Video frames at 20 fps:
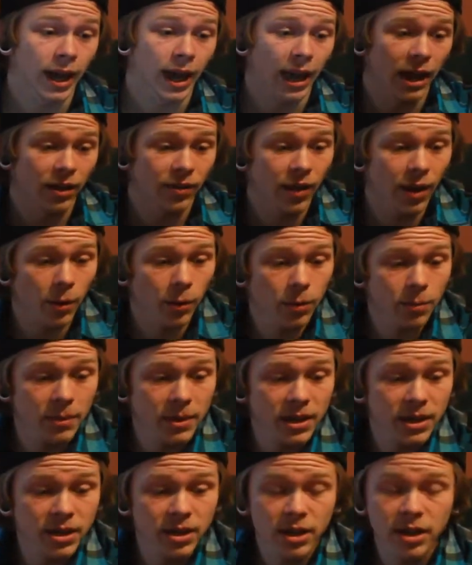and that would
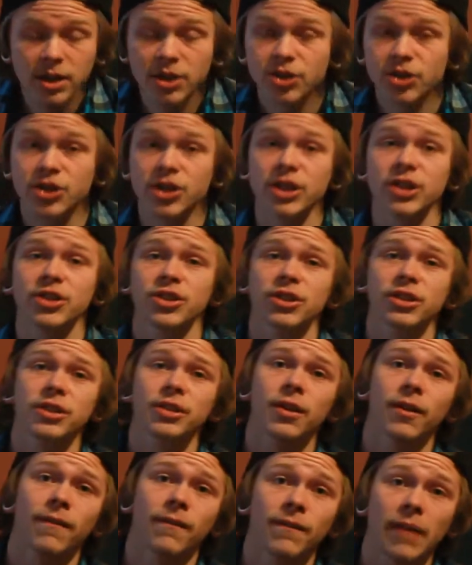be
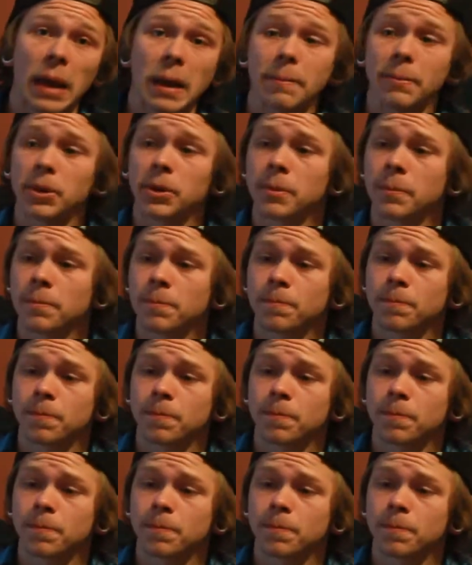Shijin Vapor.